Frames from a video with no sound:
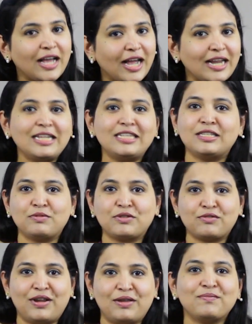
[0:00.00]
kindly
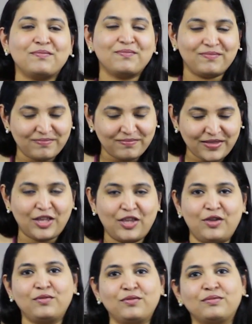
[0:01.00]
subscribe.
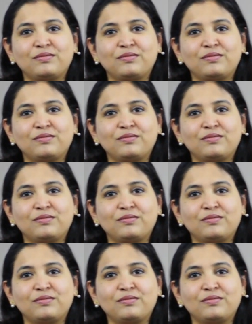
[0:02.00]
Thank you.